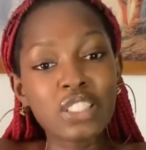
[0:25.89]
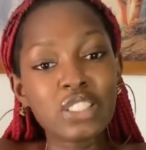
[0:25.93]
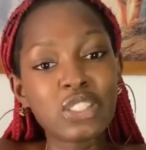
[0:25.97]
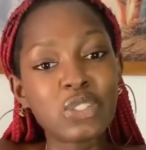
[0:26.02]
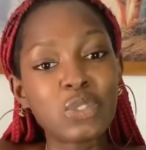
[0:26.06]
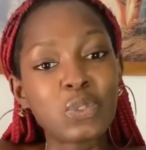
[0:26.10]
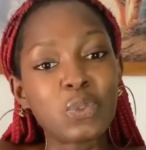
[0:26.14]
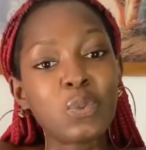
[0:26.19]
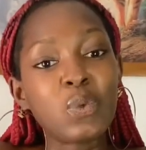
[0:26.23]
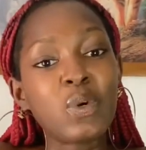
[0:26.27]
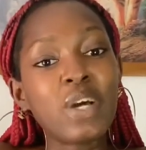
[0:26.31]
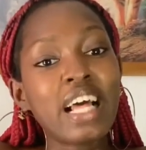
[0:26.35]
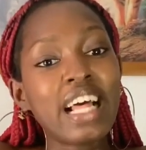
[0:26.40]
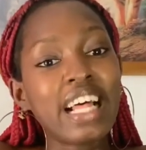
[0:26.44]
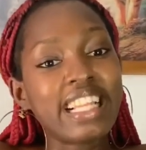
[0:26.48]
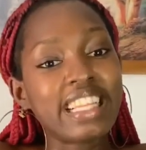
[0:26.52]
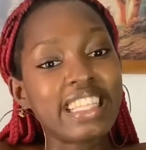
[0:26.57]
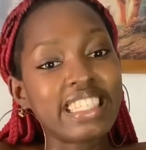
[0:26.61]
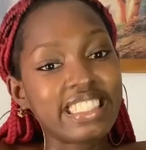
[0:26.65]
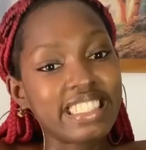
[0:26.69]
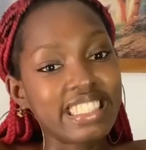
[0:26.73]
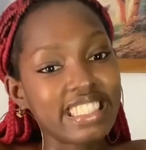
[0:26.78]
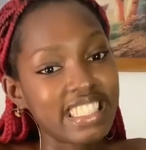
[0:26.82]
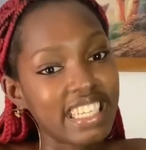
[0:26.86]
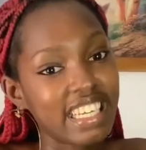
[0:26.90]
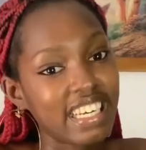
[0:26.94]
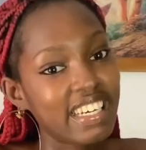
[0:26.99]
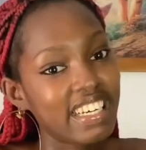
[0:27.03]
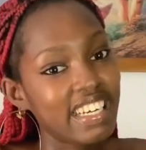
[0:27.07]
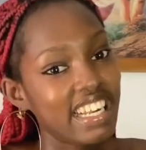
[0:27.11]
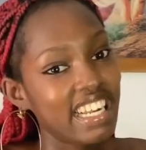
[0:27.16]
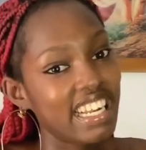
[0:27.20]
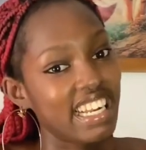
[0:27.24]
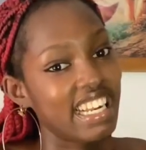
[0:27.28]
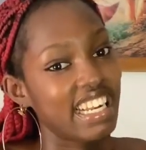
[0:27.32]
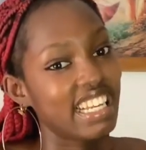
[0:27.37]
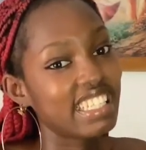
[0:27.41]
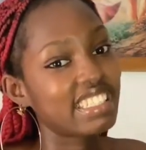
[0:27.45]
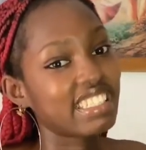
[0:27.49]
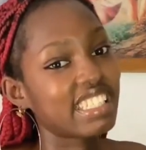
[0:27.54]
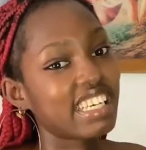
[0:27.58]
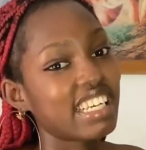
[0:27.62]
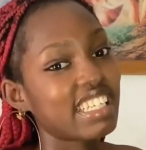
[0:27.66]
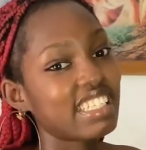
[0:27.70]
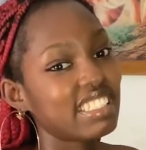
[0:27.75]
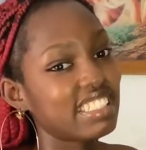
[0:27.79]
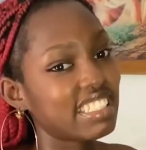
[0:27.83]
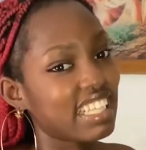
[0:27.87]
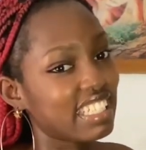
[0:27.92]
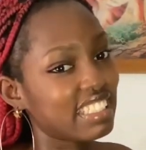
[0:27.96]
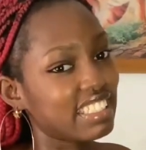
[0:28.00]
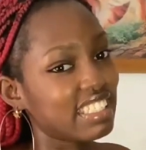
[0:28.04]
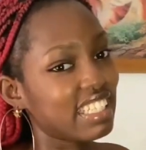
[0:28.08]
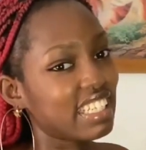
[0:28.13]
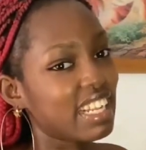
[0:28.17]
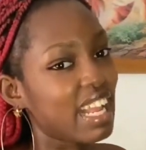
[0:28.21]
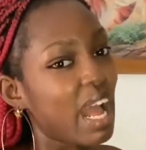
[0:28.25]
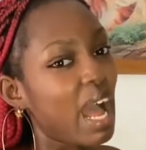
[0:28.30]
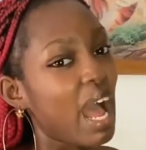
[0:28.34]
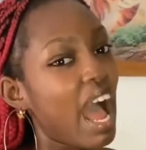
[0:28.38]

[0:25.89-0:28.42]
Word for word: to the dinner. Let's get started.